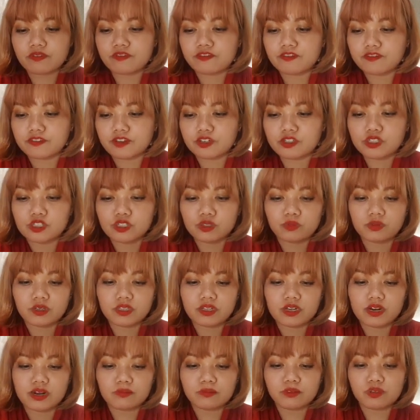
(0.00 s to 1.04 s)
The first one
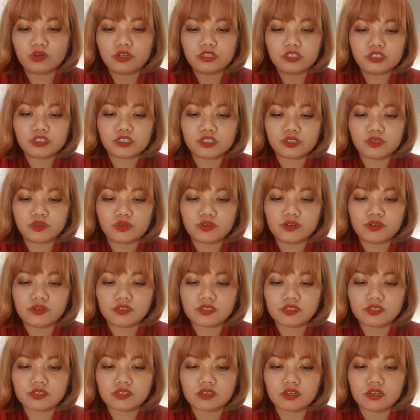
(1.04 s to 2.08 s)
that I'm going to show you
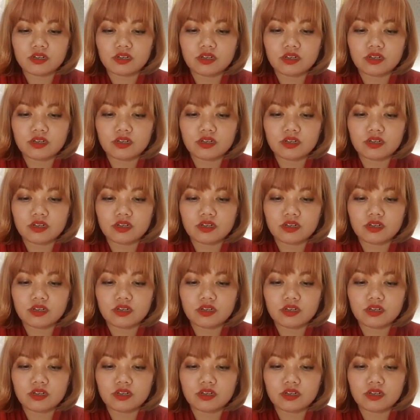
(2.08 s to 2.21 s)
is